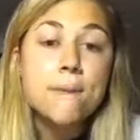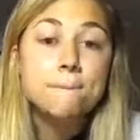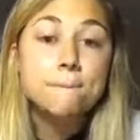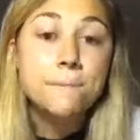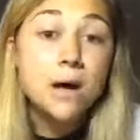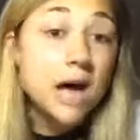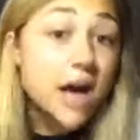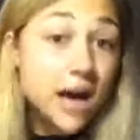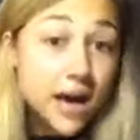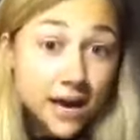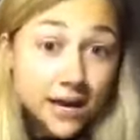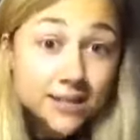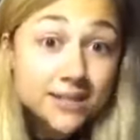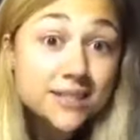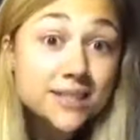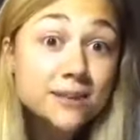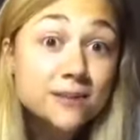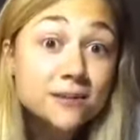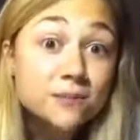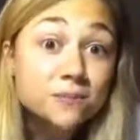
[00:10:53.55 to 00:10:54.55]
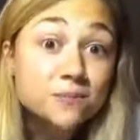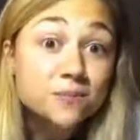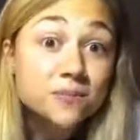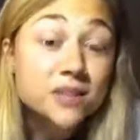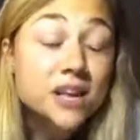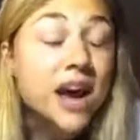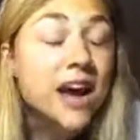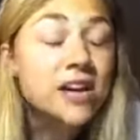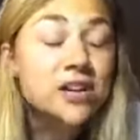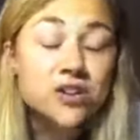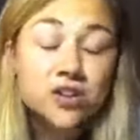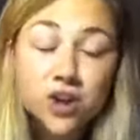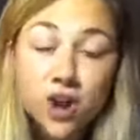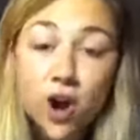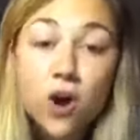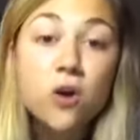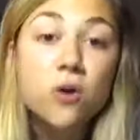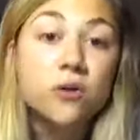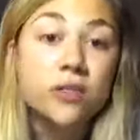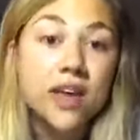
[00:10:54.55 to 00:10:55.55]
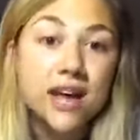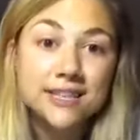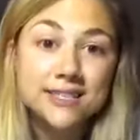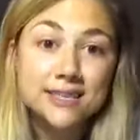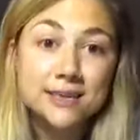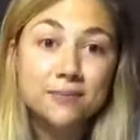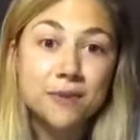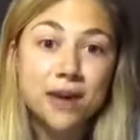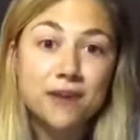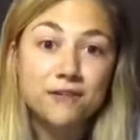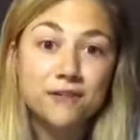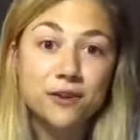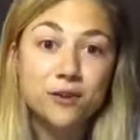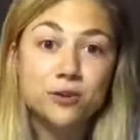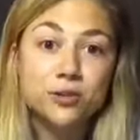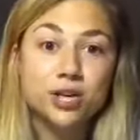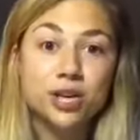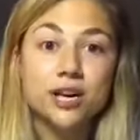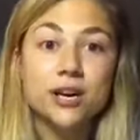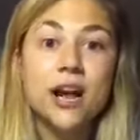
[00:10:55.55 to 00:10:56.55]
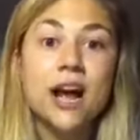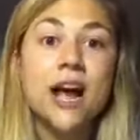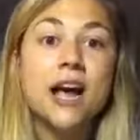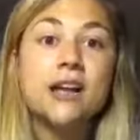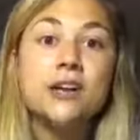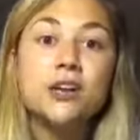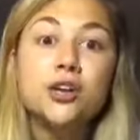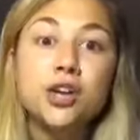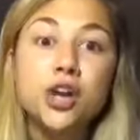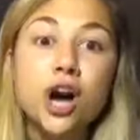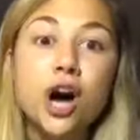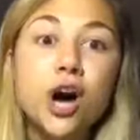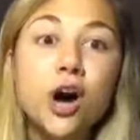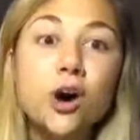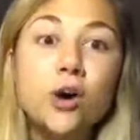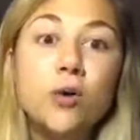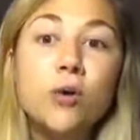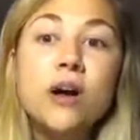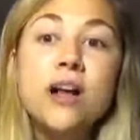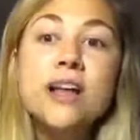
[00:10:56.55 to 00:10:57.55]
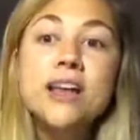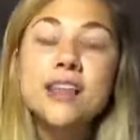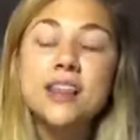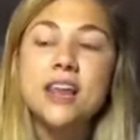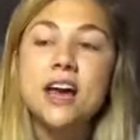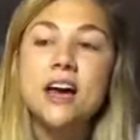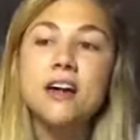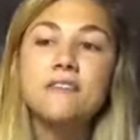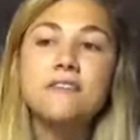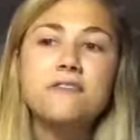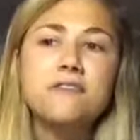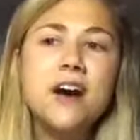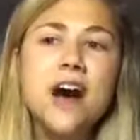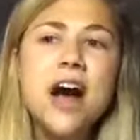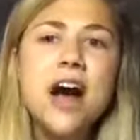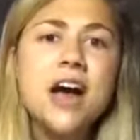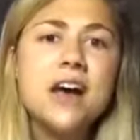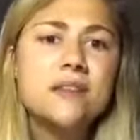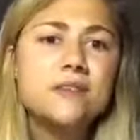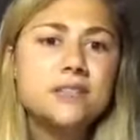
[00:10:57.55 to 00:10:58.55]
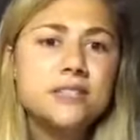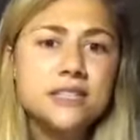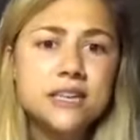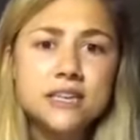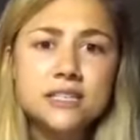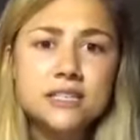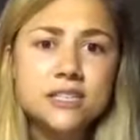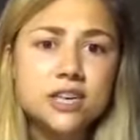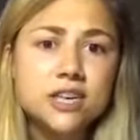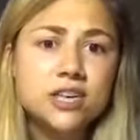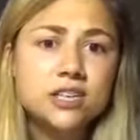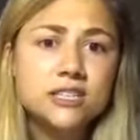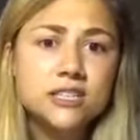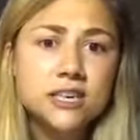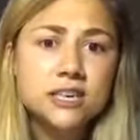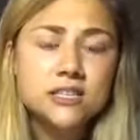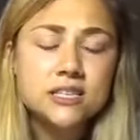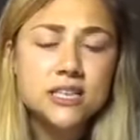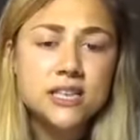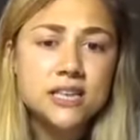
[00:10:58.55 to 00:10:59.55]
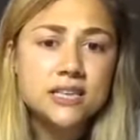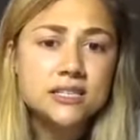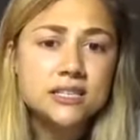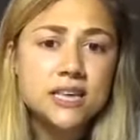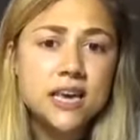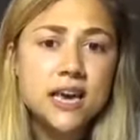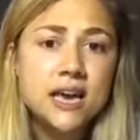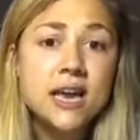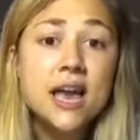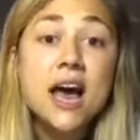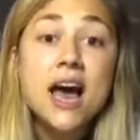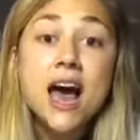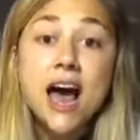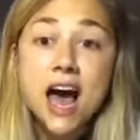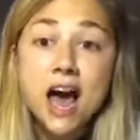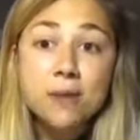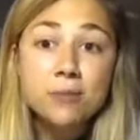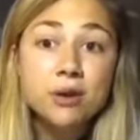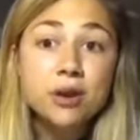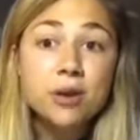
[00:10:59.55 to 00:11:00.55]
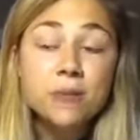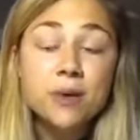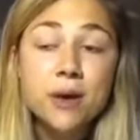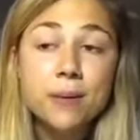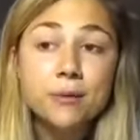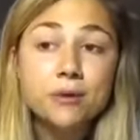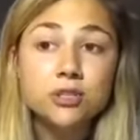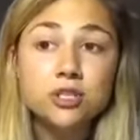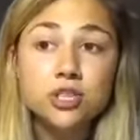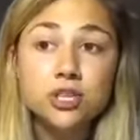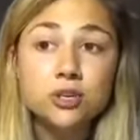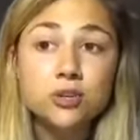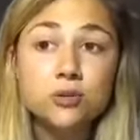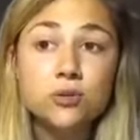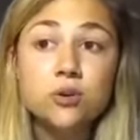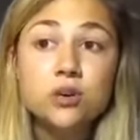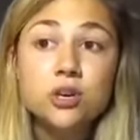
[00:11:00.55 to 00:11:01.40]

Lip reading: But I know that's in my future. I know that 5-6 years into this thing, I'm going to be able to,